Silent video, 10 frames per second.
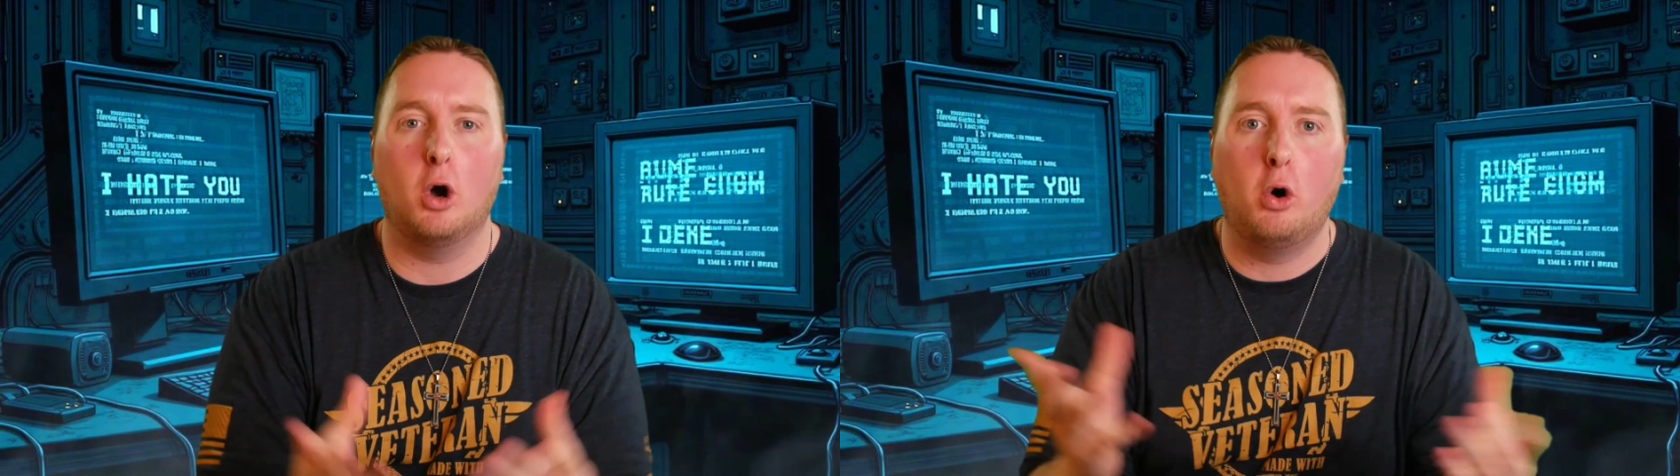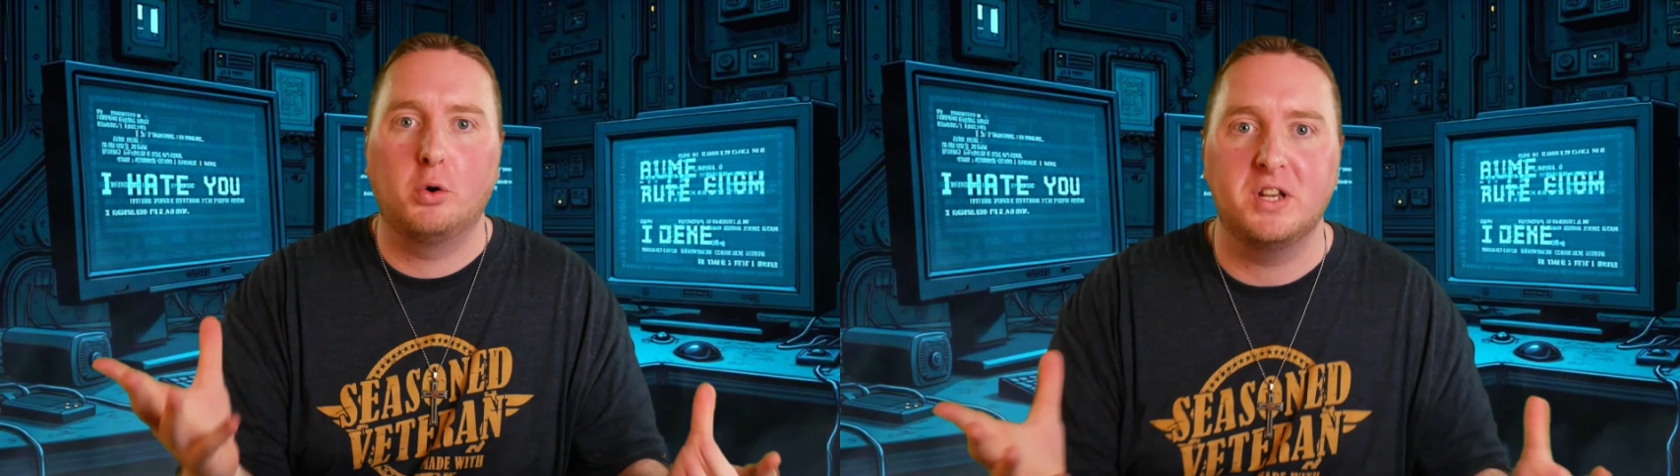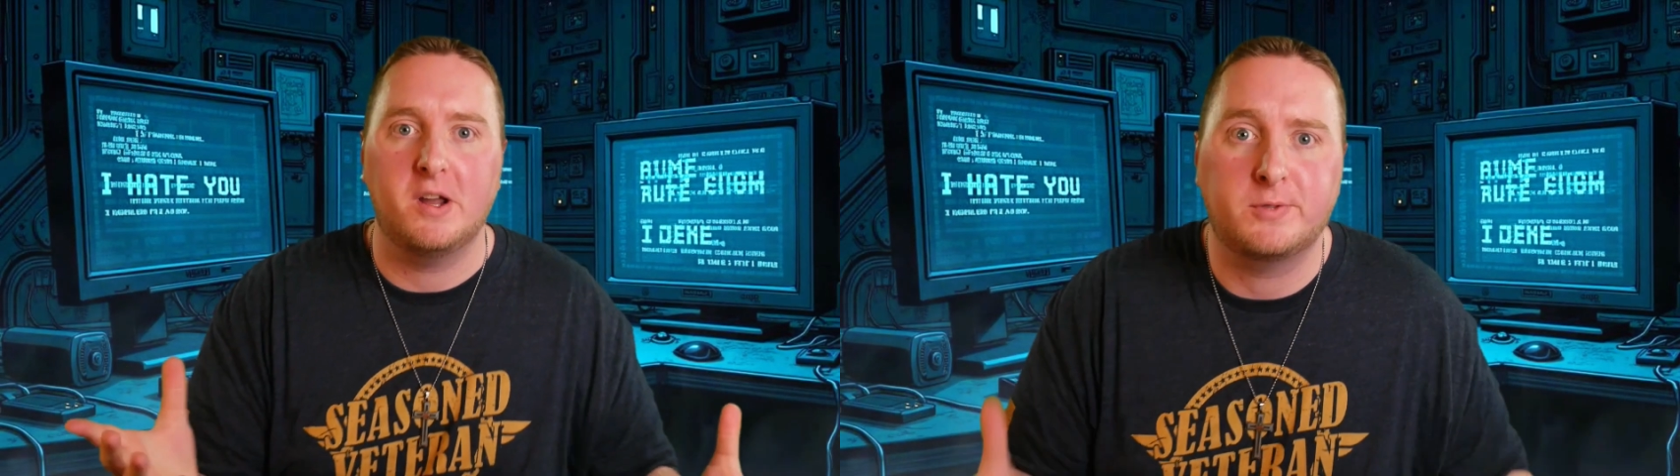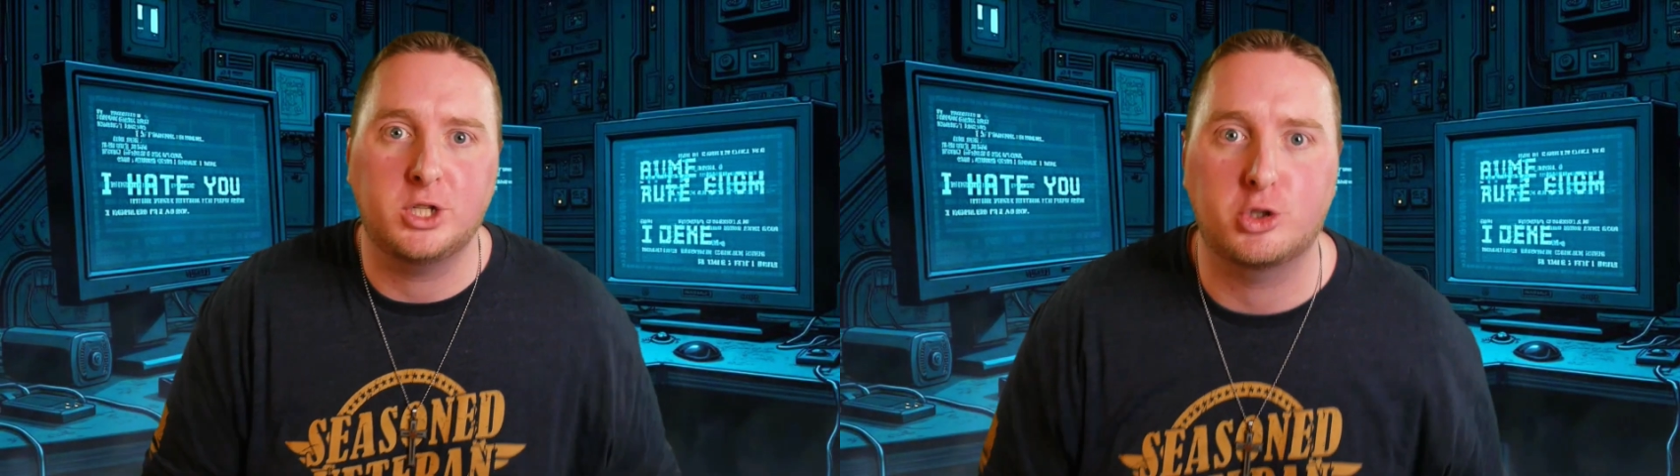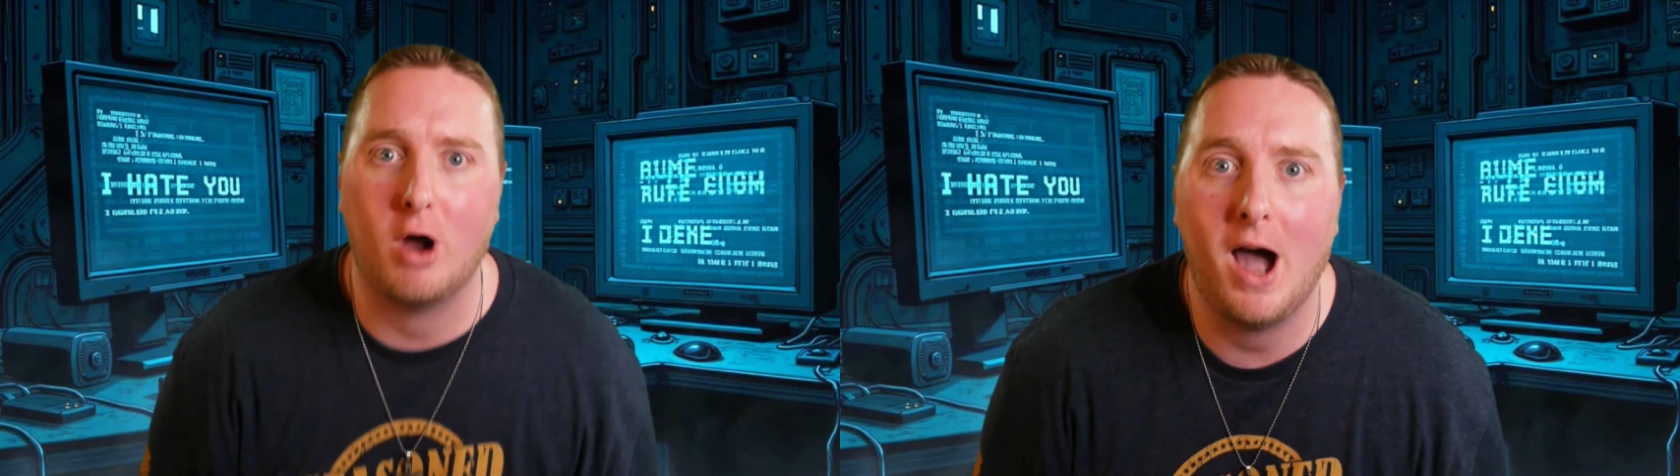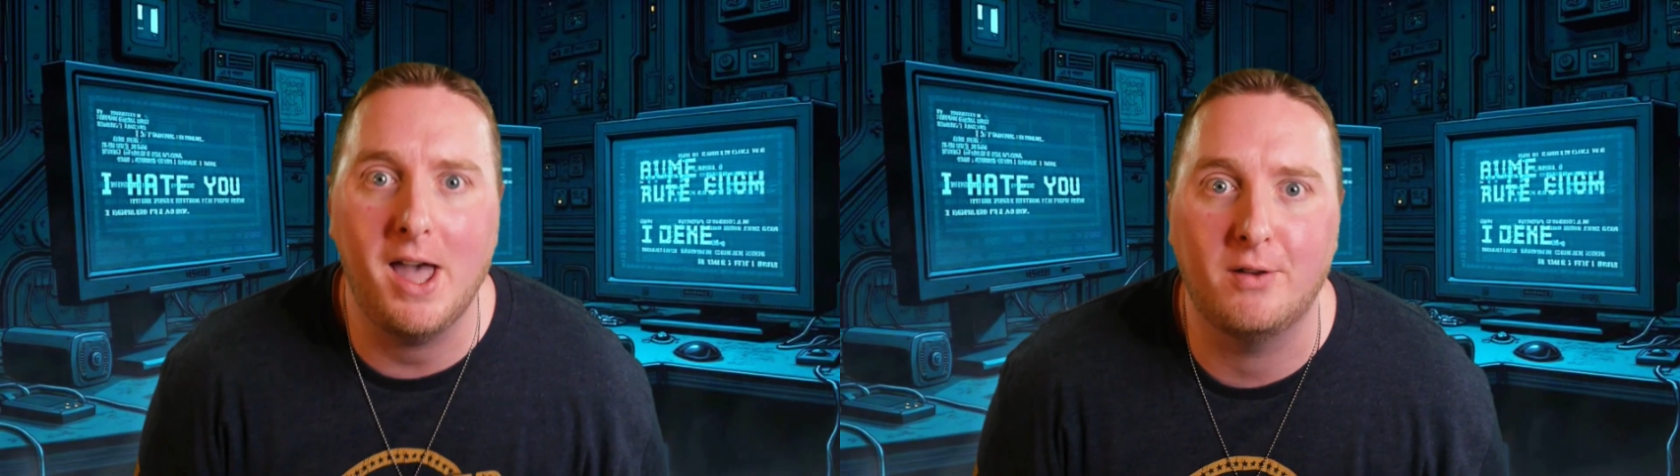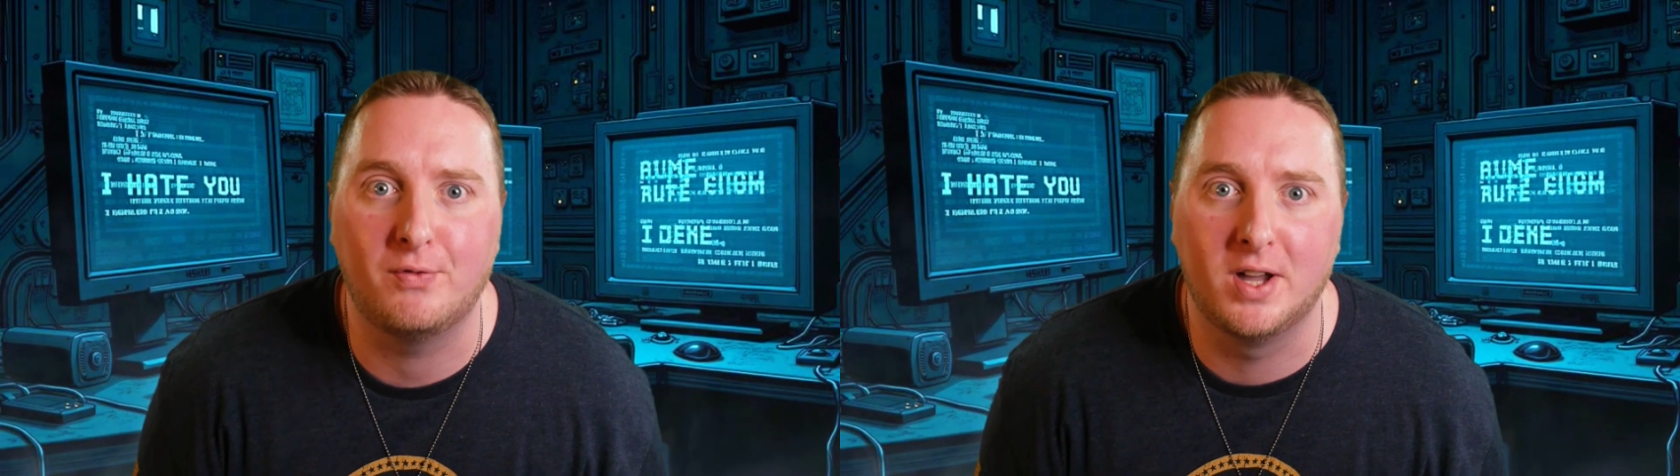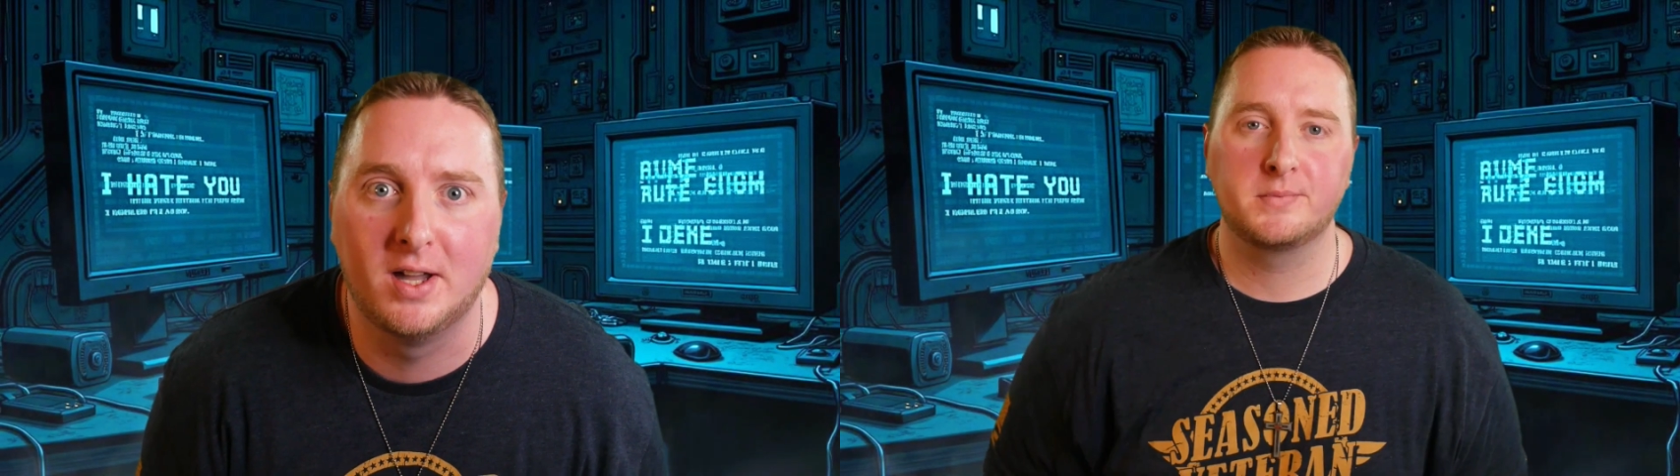old enough to drive.